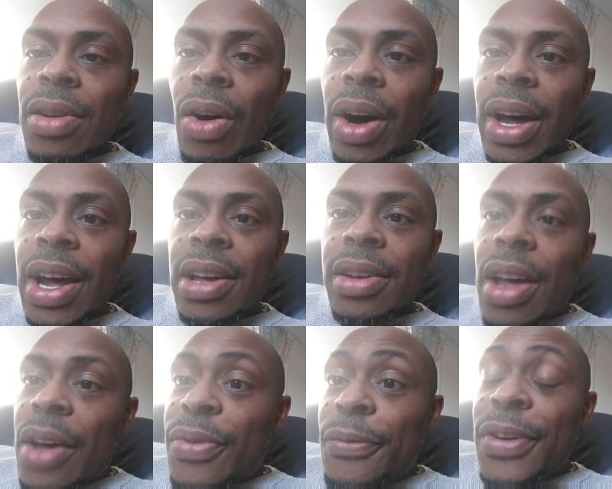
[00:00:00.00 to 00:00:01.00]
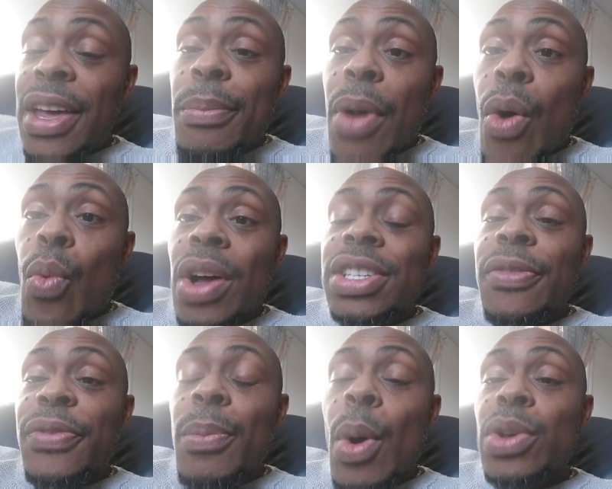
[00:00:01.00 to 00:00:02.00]
Okay, if once
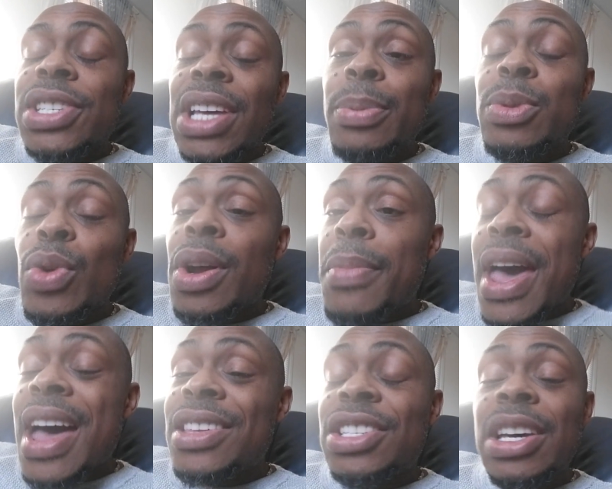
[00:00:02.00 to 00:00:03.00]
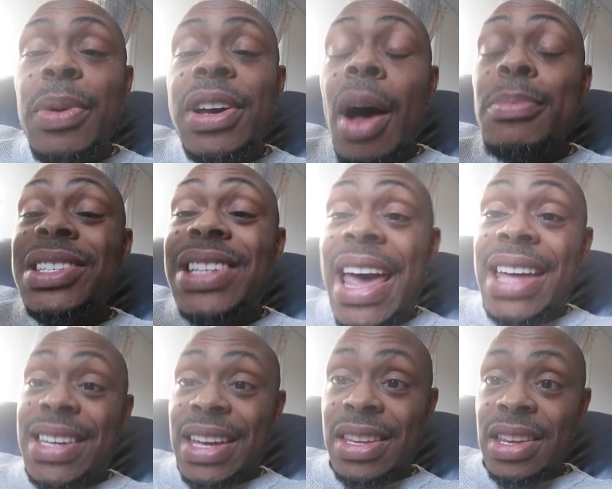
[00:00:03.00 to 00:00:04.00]
a female sleeps with a man, she becomes
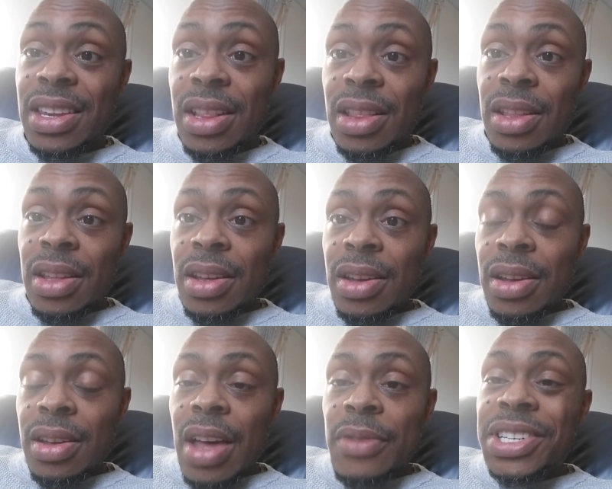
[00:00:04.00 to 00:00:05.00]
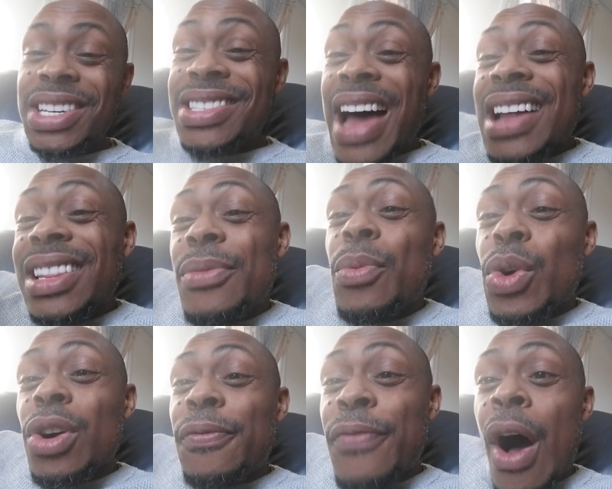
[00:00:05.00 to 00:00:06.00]
tainted. If she's not living
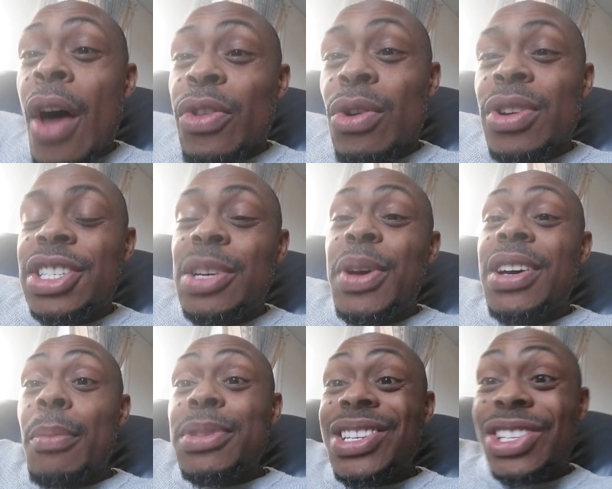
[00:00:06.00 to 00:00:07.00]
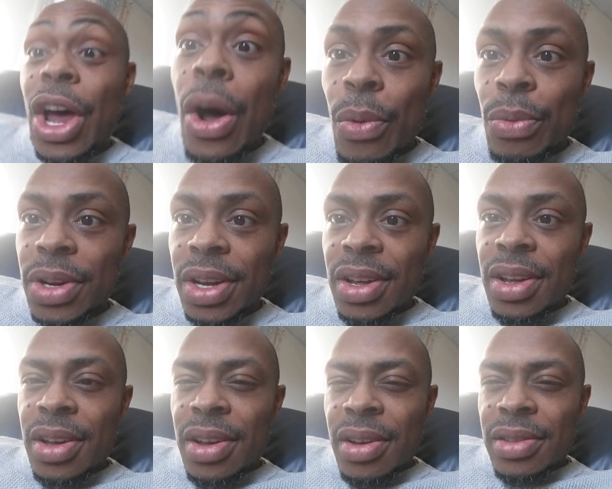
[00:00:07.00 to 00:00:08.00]
with her father, she becomes stoned.
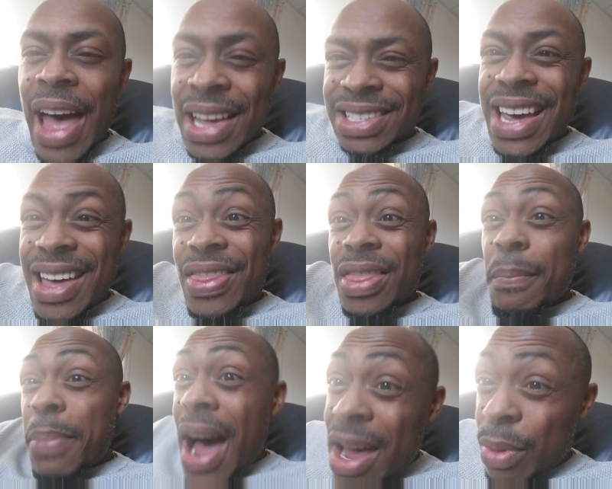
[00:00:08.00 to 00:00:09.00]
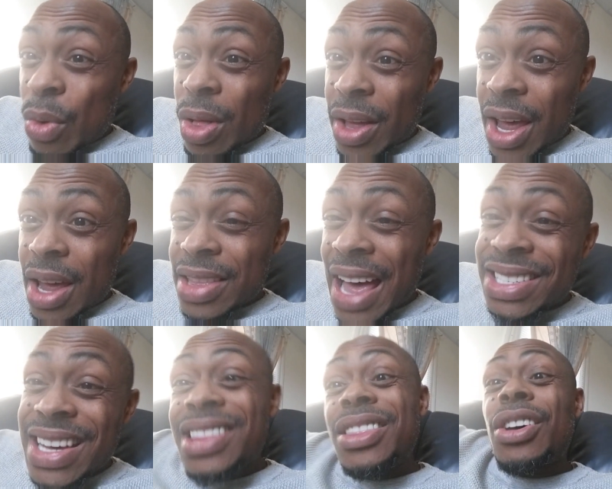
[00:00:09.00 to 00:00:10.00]
That's in the Bible, okay?
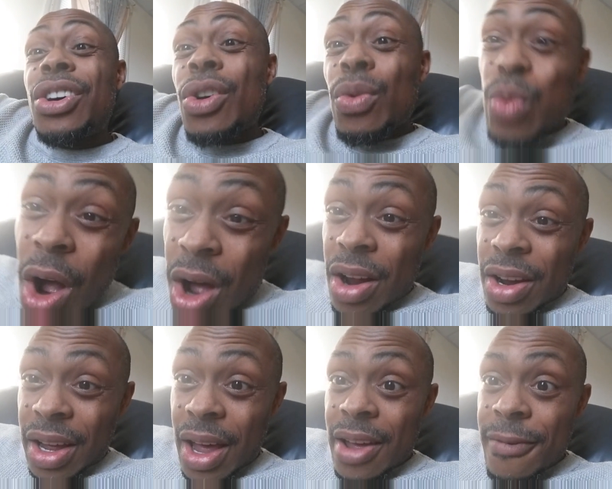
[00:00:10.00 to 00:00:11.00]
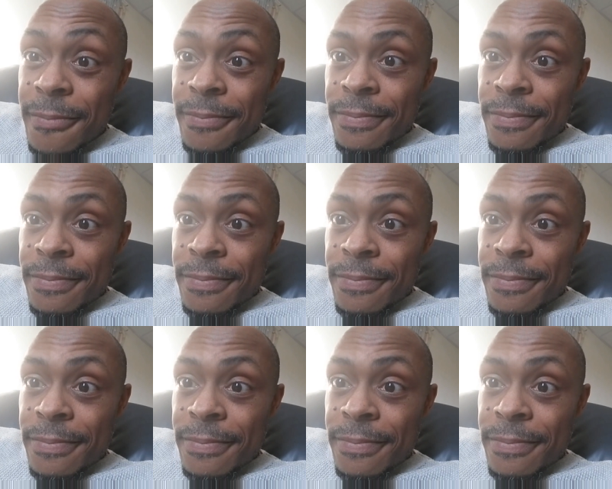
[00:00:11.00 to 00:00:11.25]
That's in the Quran, okay?